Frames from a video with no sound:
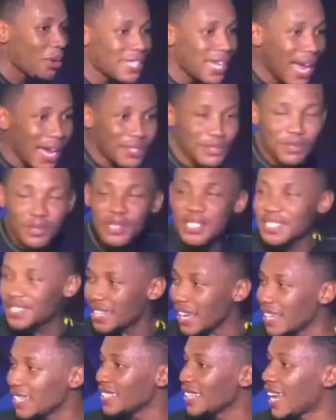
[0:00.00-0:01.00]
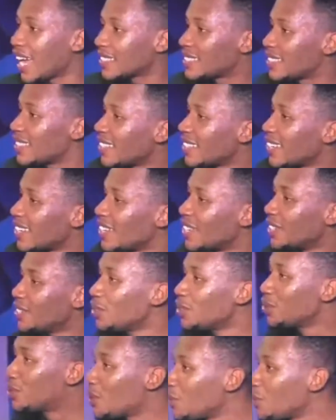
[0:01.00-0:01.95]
ASUU is saying that you should